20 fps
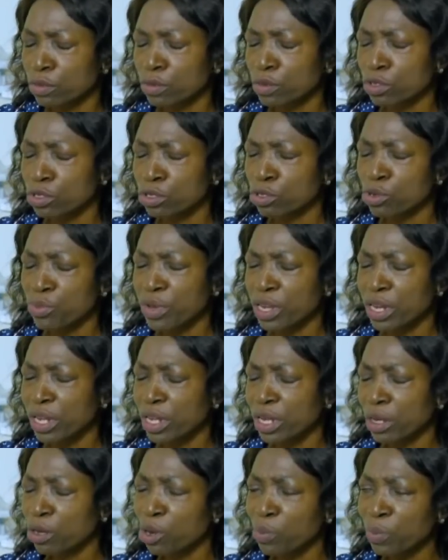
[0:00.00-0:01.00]
So
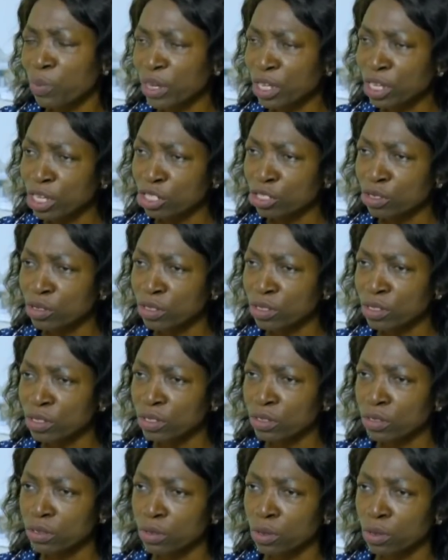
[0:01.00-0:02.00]
many
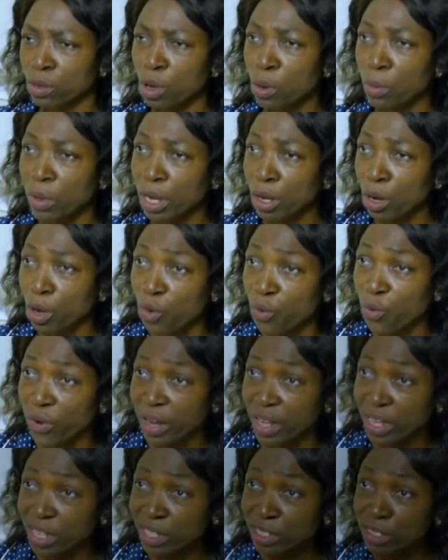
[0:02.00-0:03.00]
complications come along
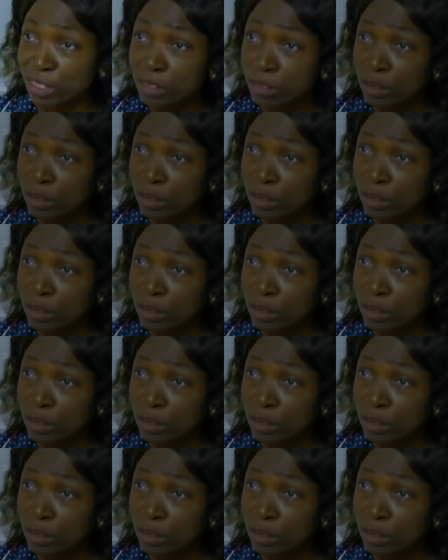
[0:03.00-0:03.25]
with it.